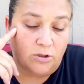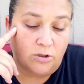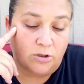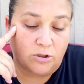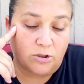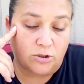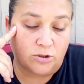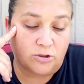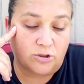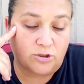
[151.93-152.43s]

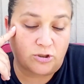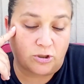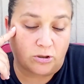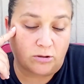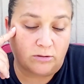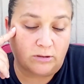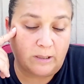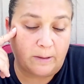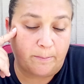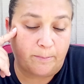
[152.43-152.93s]
could
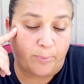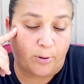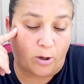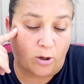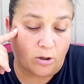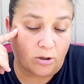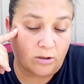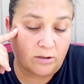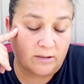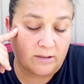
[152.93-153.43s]
certainly
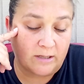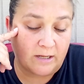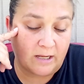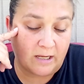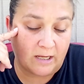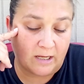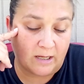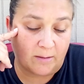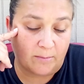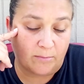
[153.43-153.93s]
pardon
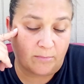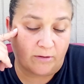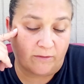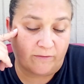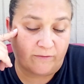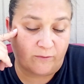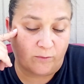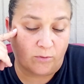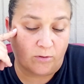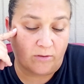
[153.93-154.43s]
him
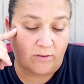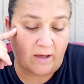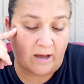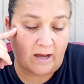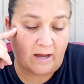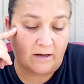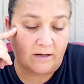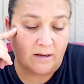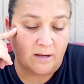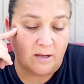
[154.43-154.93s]
for
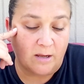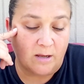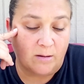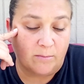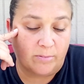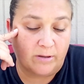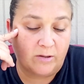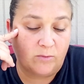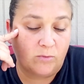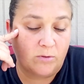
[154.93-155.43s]
that,
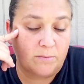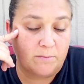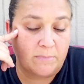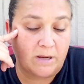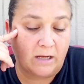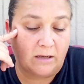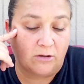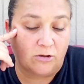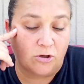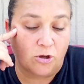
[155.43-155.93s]
but it would
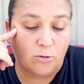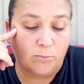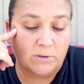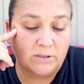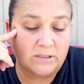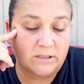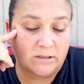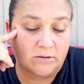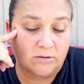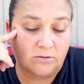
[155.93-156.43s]
make no
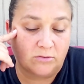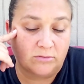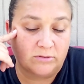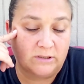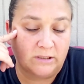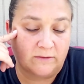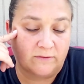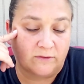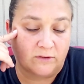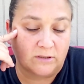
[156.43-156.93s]
material
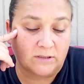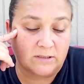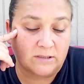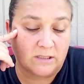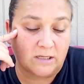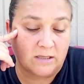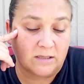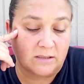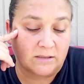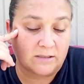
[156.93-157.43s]
difference
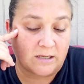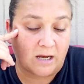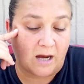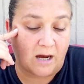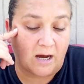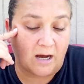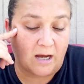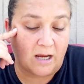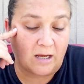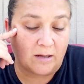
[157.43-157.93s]
in the
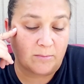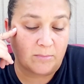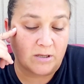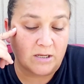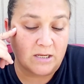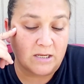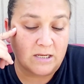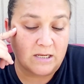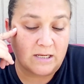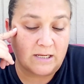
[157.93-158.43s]
time
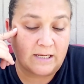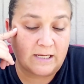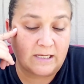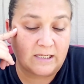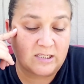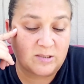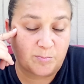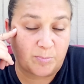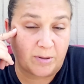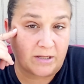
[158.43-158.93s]
he
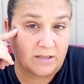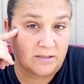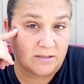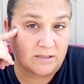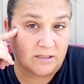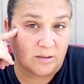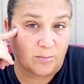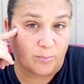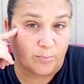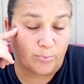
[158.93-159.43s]
spends
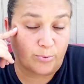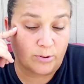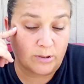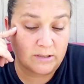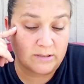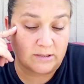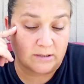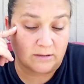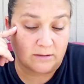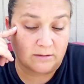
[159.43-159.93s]
in
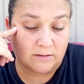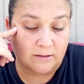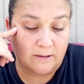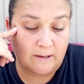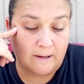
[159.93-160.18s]
prison,